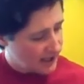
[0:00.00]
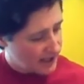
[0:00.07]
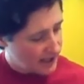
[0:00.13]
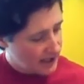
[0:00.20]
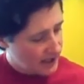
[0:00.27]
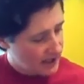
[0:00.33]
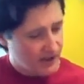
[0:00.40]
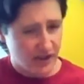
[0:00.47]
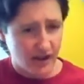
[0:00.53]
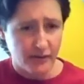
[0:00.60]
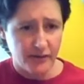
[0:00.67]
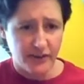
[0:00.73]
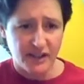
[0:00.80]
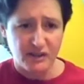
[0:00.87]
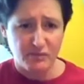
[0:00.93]
Now I'm going to
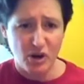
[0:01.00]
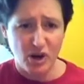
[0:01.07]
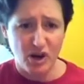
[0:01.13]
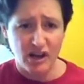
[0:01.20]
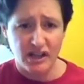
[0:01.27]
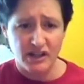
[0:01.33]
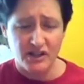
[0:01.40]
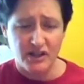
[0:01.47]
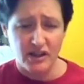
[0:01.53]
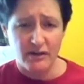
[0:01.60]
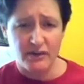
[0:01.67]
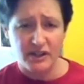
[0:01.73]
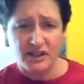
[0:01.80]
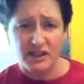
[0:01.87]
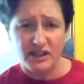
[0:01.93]
start with a small. I'm going to
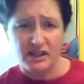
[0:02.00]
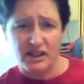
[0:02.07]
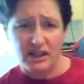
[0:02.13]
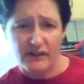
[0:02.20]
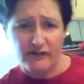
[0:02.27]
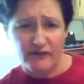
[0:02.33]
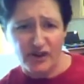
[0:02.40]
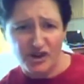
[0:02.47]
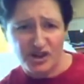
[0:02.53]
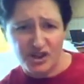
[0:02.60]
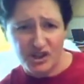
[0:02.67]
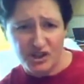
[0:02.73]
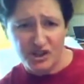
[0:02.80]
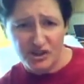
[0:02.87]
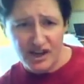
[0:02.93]
start with this
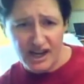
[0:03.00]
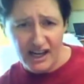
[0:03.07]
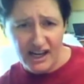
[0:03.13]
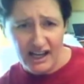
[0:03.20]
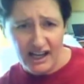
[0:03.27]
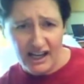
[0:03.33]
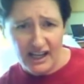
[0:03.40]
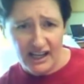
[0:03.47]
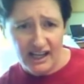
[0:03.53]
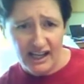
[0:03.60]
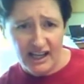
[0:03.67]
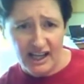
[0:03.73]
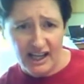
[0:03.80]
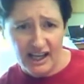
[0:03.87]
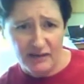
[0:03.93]
first string.
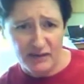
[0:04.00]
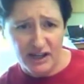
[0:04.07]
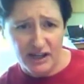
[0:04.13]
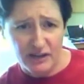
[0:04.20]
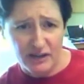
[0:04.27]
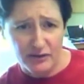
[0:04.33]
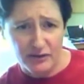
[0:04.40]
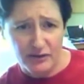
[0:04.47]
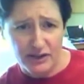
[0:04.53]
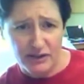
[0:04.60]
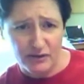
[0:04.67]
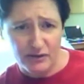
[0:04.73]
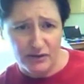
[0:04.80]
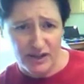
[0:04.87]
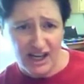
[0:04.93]
And I'm going to go through
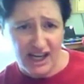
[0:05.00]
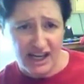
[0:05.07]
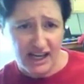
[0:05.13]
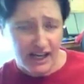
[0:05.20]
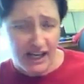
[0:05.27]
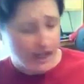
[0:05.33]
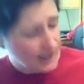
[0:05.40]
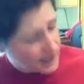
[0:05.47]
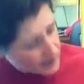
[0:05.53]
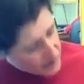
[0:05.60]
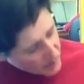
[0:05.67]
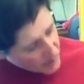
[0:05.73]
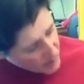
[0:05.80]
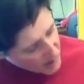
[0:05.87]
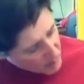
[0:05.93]
this routine.
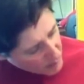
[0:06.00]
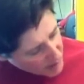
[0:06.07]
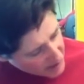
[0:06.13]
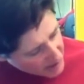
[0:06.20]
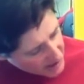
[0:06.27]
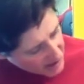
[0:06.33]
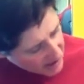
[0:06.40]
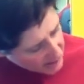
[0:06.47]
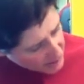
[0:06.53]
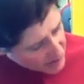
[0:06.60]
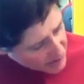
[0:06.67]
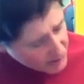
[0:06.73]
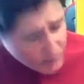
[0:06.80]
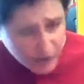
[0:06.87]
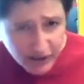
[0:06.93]
So when I press down
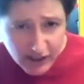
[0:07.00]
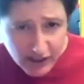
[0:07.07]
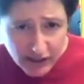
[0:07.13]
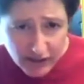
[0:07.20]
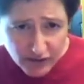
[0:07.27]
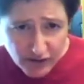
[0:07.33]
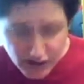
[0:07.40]
this one here, the